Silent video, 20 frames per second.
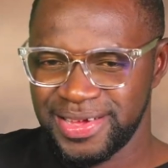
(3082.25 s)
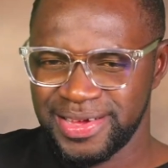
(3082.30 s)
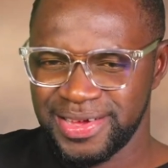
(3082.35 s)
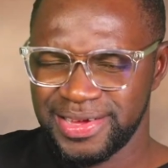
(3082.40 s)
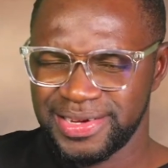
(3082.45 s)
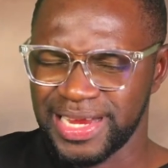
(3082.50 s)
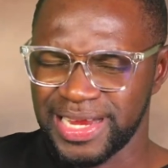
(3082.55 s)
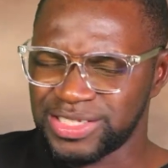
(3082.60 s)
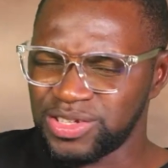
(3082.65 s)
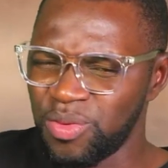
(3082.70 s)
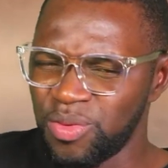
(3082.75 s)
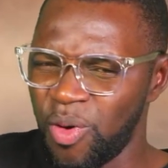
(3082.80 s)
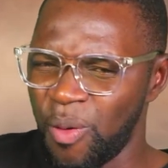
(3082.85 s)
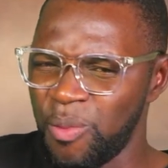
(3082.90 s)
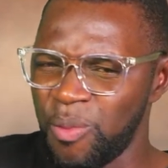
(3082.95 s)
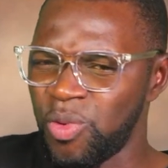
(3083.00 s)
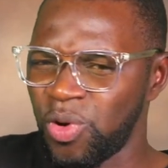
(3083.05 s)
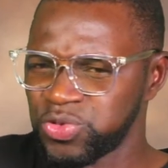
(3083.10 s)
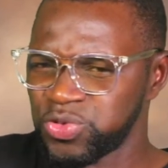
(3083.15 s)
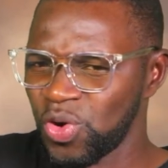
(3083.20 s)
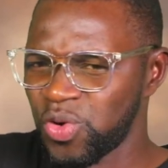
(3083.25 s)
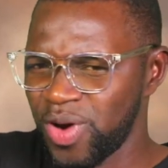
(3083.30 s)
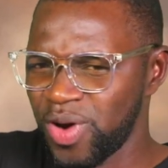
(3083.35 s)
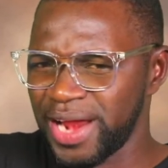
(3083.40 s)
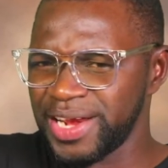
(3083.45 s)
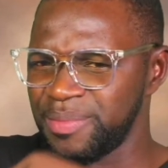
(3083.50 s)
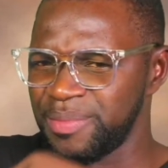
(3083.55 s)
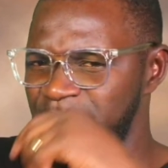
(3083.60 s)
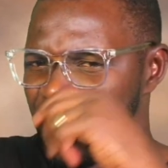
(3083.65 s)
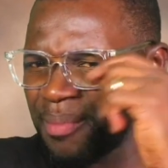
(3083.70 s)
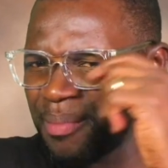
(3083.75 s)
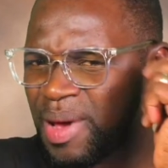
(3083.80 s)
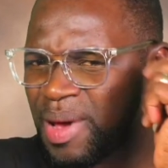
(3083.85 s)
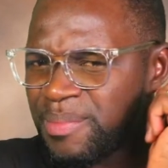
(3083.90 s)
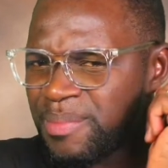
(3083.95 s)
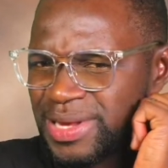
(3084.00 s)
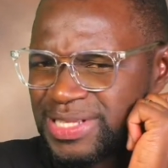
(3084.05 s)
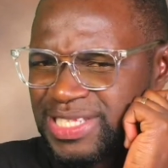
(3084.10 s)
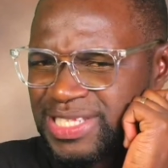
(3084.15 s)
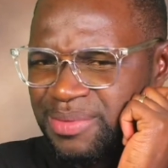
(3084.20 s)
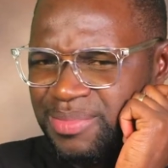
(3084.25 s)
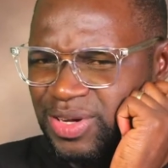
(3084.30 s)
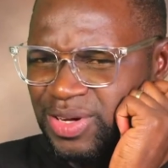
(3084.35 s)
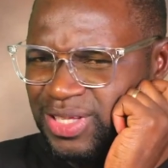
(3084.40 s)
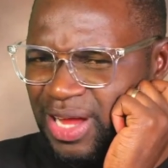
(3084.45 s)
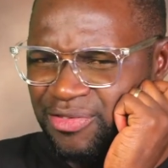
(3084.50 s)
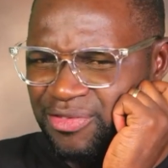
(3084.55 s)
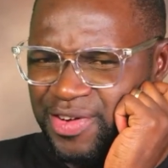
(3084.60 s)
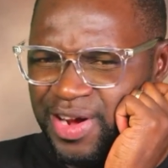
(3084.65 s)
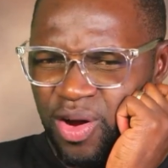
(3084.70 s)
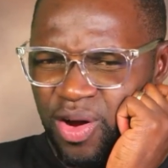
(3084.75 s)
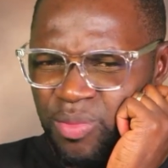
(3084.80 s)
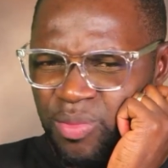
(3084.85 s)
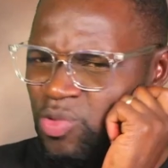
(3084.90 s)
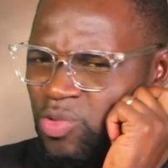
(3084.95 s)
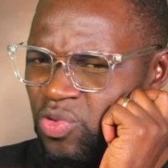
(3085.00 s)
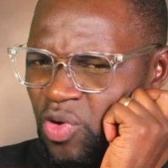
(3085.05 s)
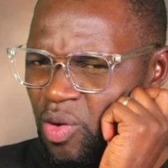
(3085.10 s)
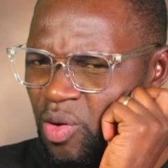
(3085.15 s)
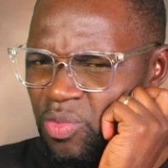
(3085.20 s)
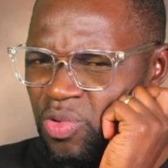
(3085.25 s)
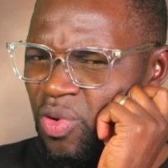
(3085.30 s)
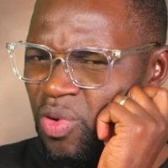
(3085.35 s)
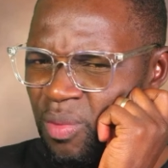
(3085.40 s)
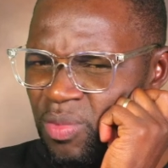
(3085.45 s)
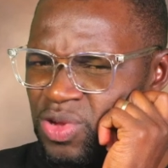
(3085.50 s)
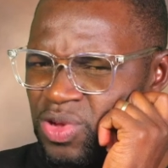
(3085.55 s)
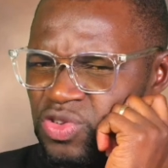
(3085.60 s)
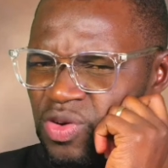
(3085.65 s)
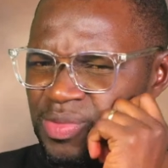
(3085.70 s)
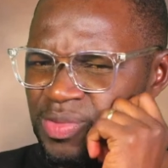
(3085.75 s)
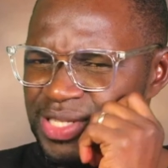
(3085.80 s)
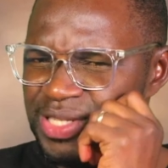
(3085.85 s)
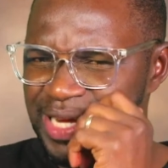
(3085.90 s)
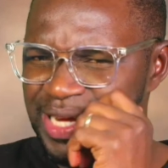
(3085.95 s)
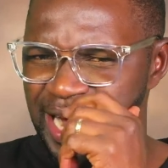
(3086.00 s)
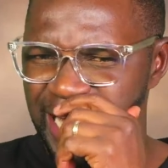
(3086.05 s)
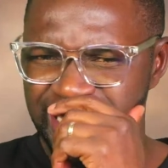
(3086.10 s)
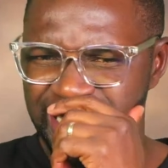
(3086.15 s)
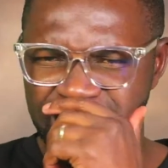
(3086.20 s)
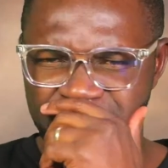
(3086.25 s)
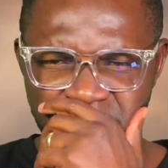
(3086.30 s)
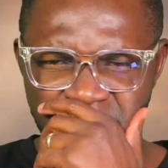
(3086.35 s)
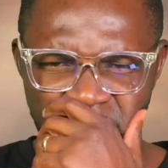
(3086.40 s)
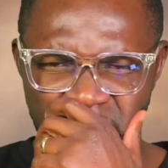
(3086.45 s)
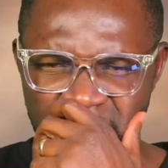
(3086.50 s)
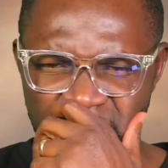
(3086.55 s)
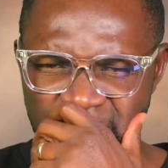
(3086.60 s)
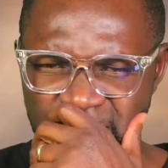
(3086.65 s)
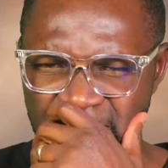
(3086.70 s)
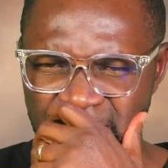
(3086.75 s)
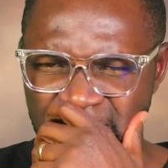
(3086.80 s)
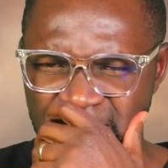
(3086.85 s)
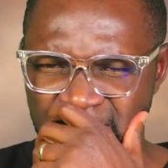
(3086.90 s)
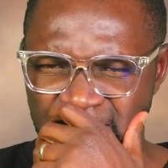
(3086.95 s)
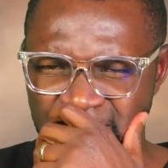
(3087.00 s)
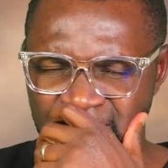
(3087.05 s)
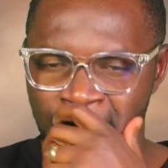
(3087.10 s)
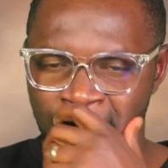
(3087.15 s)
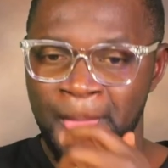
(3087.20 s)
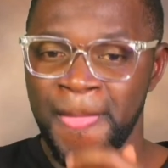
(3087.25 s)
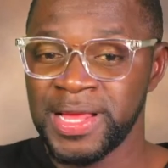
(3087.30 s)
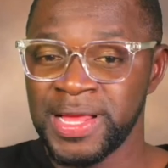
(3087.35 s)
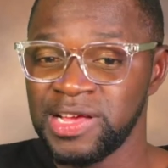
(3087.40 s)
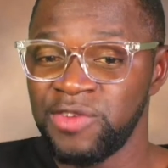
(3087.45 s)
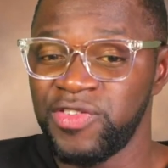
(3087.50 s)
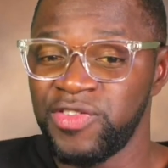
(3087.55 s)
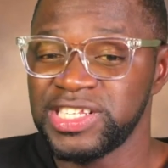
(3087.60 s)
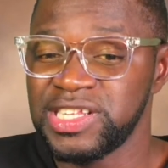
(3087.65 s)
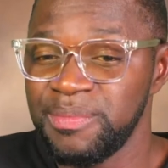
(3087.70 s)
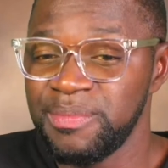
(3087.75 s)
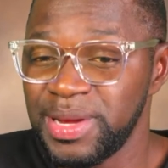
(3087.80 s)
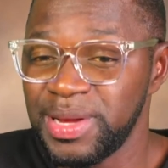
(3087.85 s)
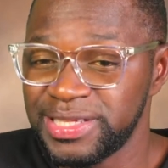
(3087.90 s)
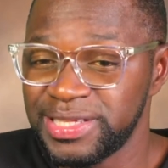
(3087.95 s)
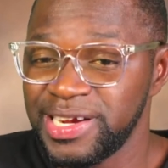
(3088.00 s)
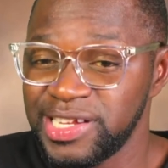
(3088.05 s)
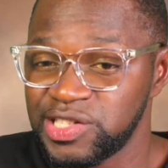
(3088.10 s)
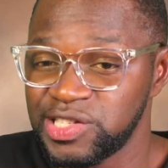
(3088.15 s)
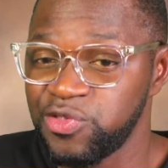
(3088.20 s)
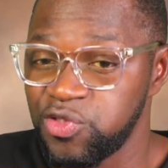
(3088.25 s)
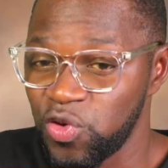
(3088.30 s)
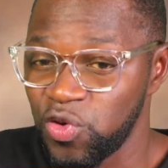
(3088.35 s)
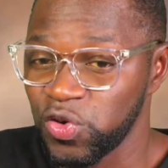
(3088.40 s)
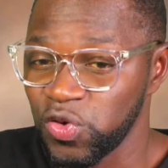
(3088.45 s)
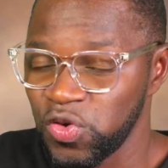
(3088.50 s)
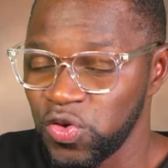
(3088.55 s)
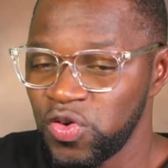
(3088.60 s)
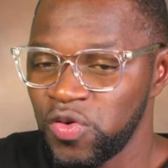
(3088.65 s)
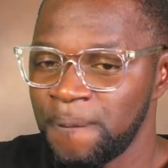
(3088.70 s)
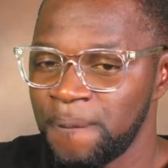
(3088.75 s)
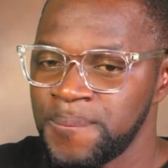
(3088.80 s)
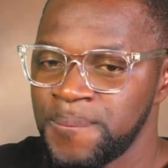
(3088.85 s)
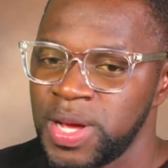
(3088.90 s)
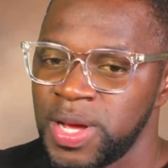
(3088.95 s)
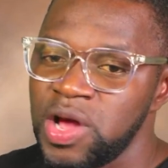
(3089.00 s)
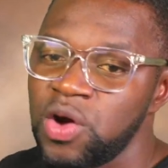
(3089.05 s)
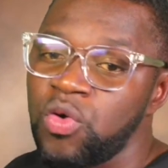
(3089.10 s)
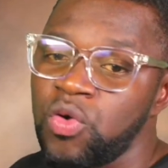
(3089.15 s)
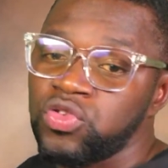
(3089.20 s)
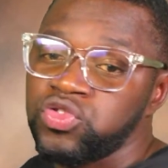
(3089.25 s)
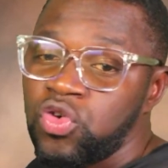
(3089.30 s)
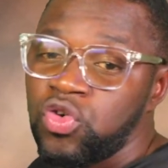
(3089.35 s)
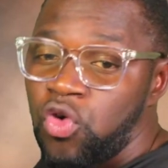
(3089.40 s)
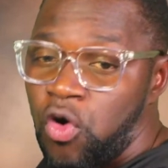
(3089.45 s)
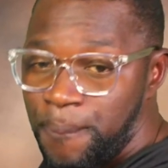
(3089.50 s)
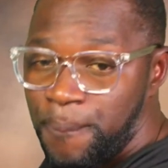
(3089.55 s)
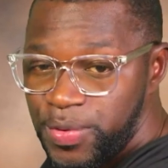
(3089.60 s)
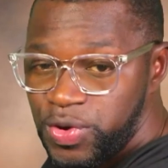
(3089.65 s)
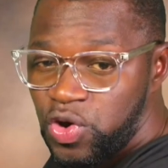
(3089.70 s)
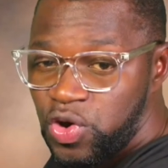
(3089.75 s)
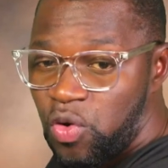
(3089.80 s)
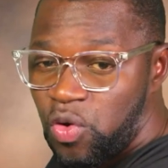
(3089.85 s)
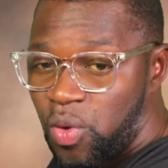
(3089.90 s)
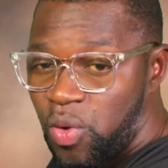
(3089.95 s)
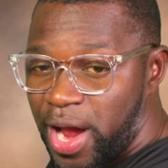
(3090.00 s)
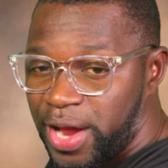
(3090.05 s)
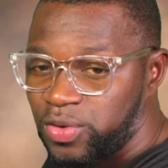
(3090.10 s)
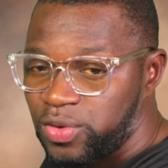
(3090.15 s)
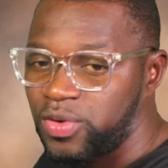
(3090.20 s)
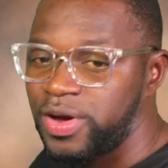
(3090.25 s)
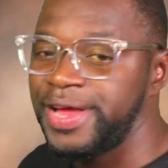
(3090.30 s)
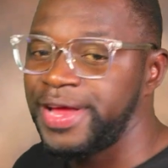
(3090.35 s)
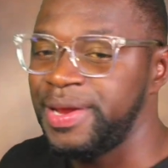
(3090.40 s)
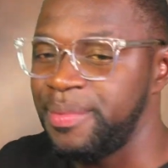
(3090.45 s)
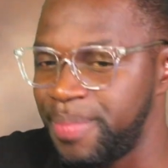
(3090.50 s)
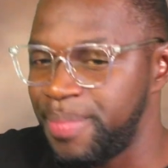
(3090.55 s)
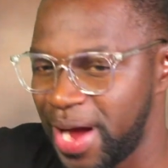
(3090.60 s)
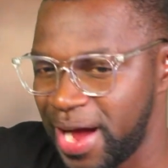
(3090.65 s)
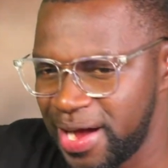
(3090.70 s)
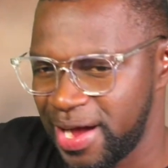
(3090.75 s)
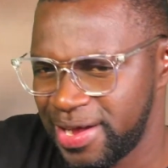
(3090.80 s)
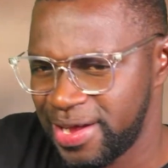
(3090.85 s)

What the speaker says: Now, so Omokoto cried the bar members neighbor Tafre Omunjo music and Amboa. The other is a Methodist for a coto communion wine at the bar.